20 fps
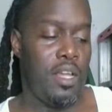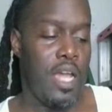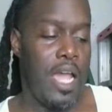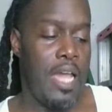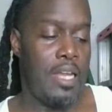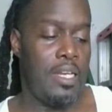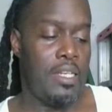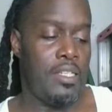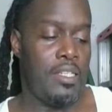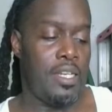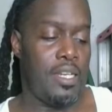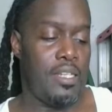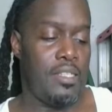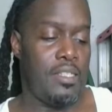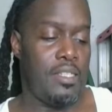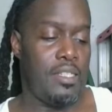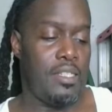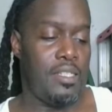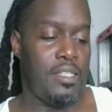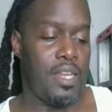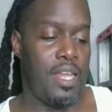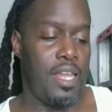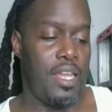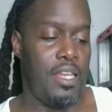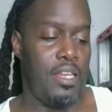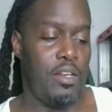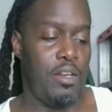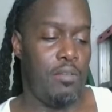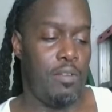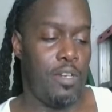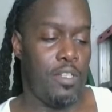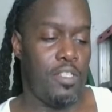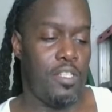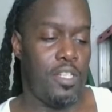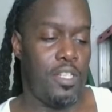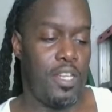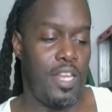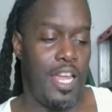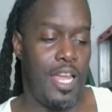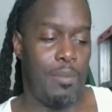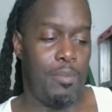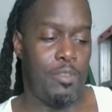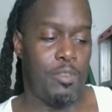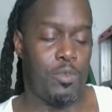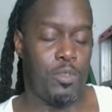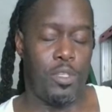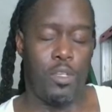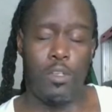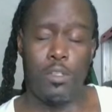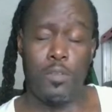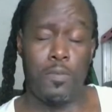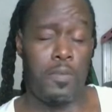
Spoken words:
at the Tennessee State University campus with those